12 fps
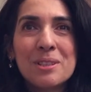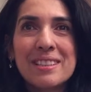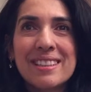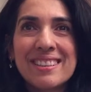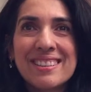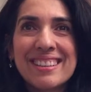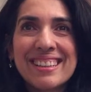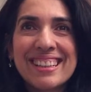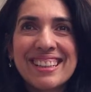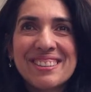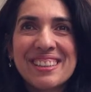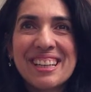Oh dear,
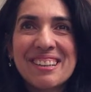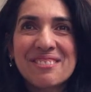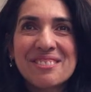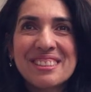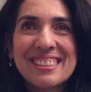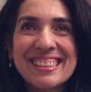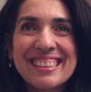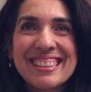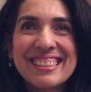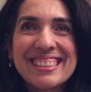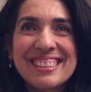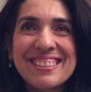I don't have one.
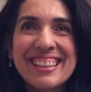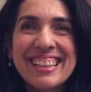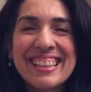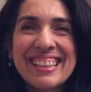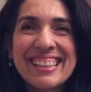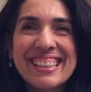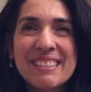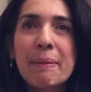Do I?